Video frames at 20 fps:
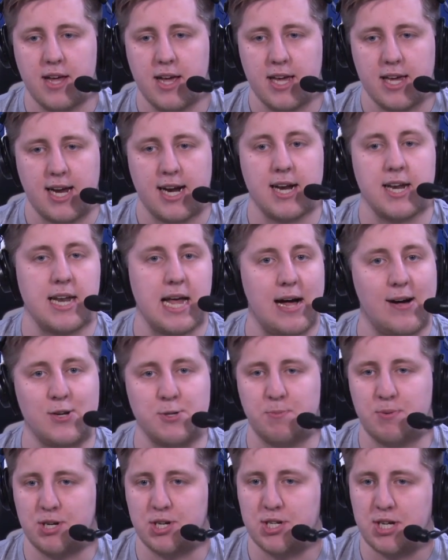kind of knowledge,
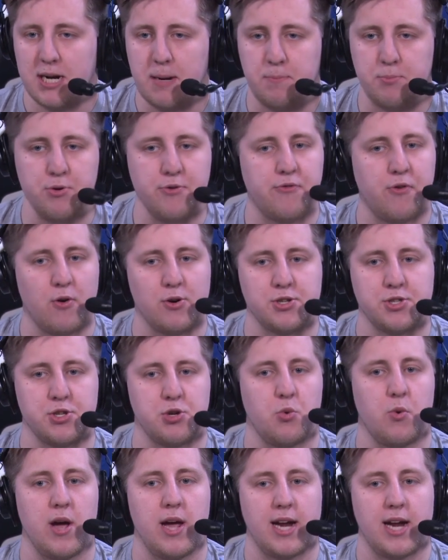but just kind of brute forcing their way,